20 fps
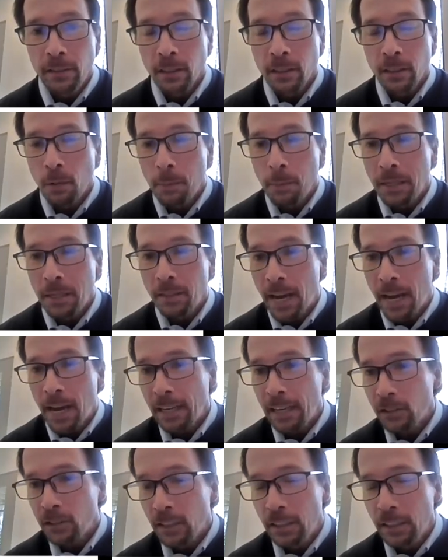And maybe
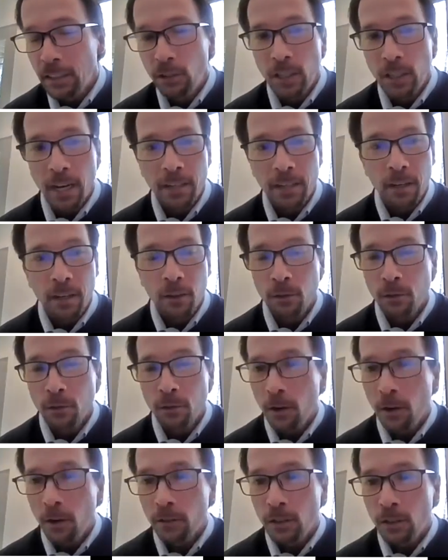Dax, Dennis, you got any other
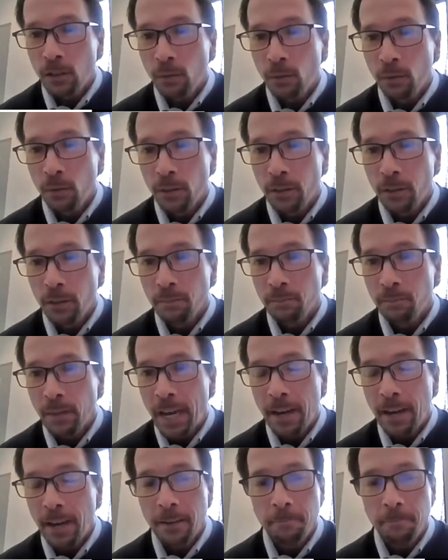thoughts you want to
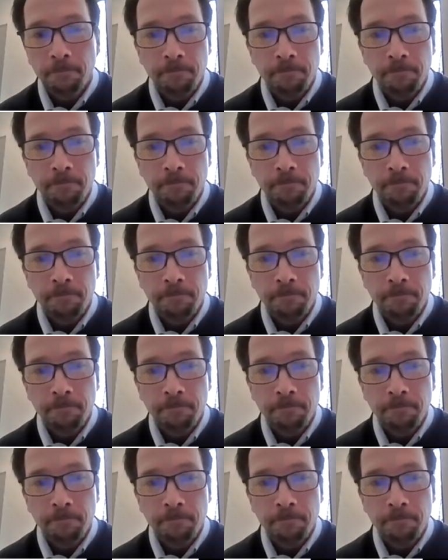add?